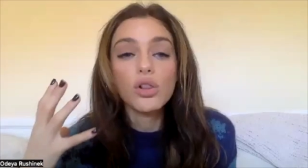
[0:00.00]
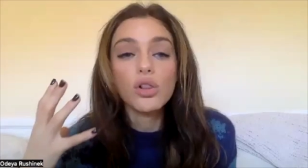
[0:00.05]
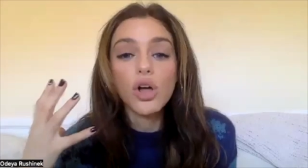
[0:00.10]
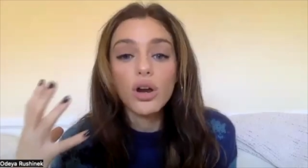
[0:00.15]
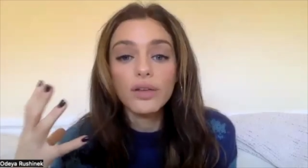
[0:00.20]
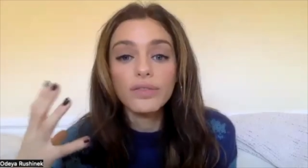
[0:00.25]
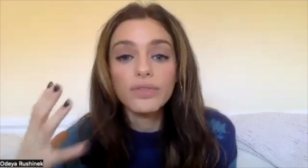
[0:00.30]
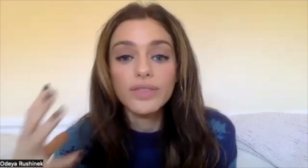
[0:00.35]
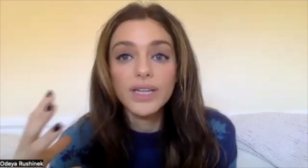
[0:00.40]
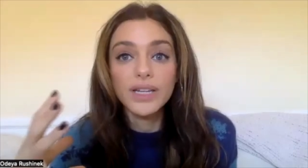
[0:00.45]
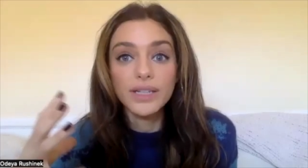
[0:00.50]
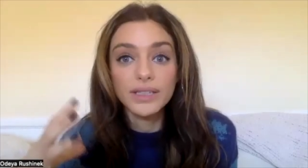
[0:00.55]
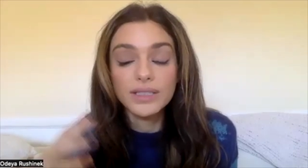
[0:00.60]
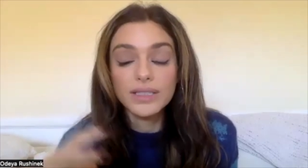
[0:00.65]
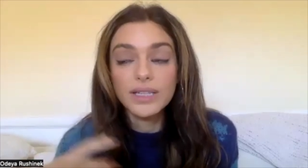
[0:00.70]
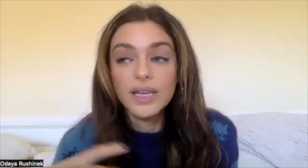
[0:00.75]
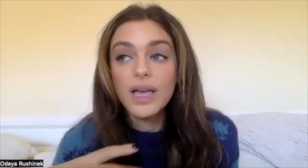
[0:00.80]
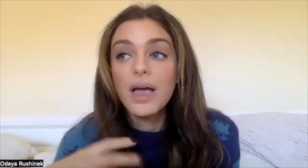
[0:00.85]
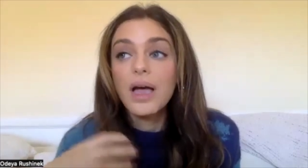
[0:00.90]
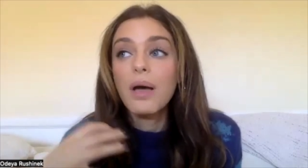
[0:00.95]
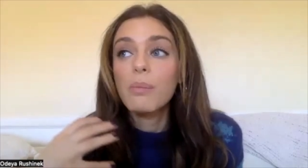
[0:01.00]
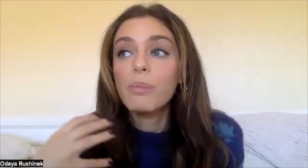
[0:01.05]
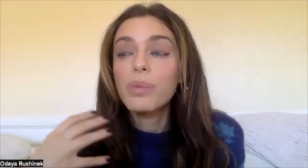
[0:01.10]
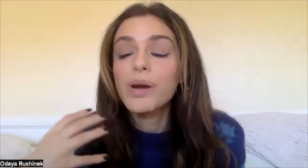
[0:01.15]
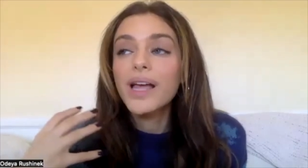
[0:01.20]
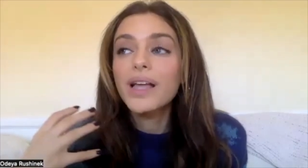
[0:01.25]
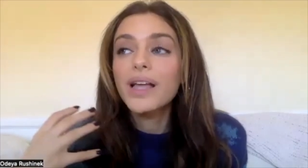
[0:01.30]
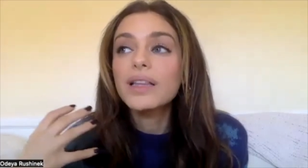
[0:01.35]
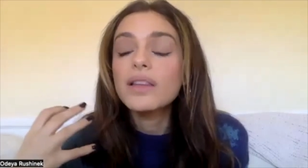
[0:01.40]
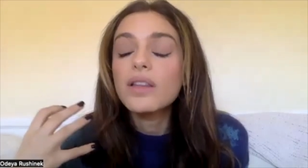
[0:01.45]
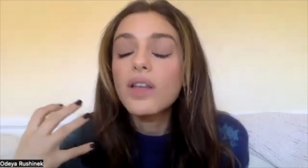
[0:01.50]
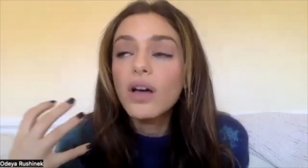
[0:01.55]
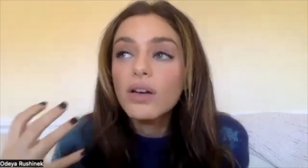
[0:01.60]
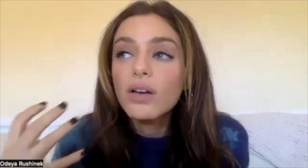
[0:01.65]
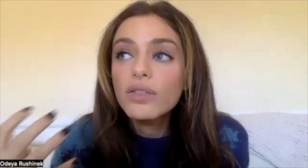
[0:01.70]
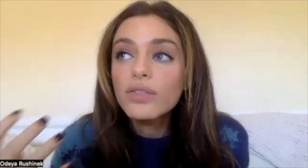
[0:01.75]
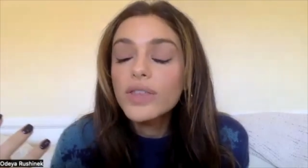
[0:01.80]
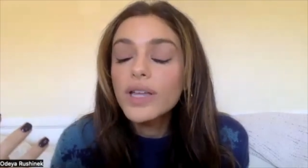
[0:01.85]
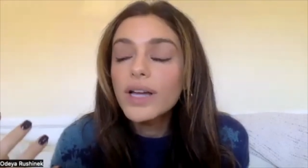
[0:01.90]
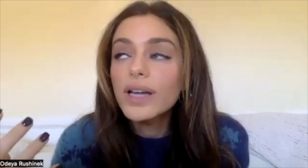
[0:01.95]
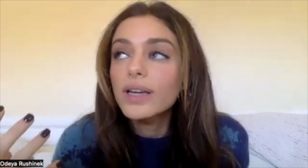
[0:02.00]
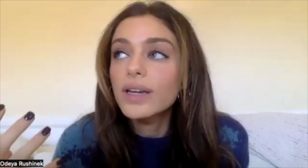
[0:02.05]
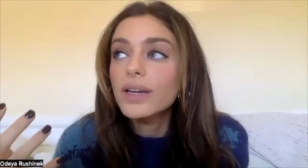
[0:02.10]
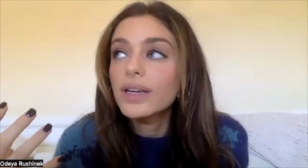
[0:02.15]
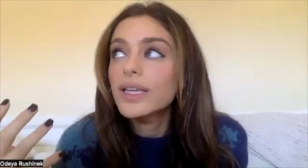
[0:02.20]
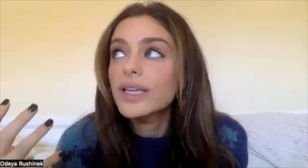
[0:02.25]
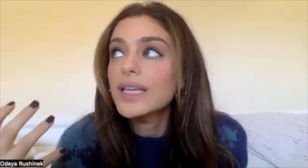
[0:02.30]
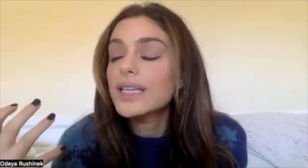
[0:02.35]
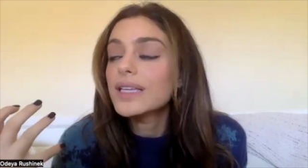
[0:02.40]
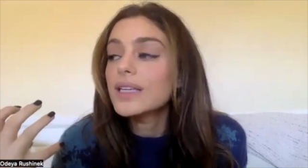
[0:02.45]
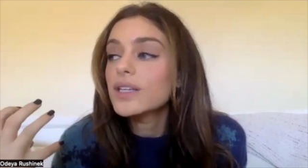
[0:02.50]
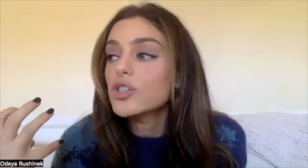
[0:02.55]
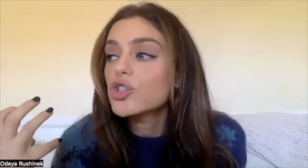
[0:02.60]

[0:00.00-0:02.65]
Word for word: lot of things but i love that it,